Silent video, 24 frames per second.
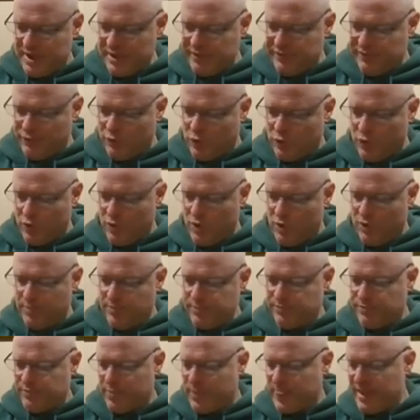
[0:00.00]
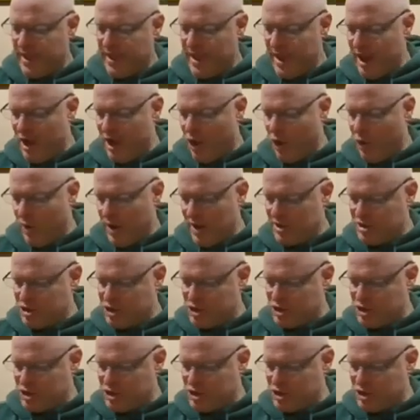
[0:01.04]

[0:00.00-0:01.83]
Therefore, our